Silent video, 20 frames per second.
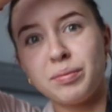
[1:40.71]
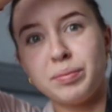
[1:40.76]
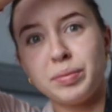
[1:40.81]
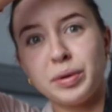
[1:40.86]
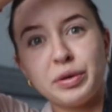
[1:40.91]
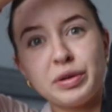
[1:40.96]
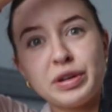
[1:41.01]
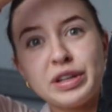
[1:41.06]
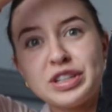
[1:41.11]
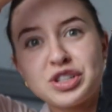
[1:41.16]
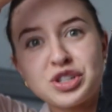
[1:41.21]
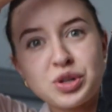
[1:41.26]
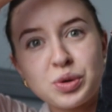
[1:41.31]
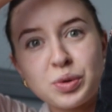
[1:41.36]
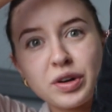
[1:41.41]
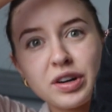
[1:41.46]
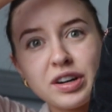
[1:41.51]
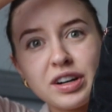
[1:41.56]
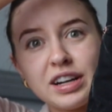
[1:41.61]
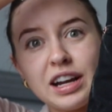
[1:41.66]
the booty
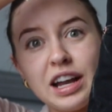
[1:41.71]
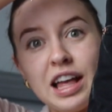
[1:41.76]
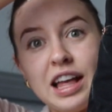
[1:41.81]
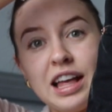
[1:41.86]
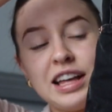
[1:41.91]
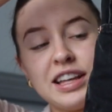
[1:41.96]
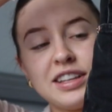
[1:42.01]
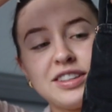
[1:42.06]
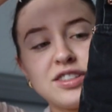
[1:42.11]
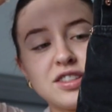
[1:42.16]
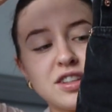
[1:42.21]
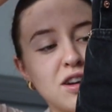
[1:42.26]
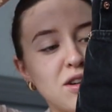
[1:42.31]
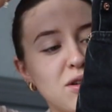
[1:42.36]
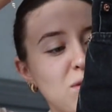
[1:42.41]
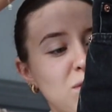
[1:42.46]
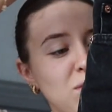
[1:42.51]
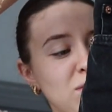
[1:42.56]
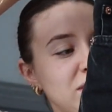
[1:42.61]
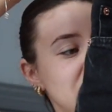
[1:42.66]
short,
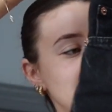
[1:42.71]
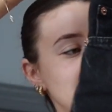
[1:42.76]
so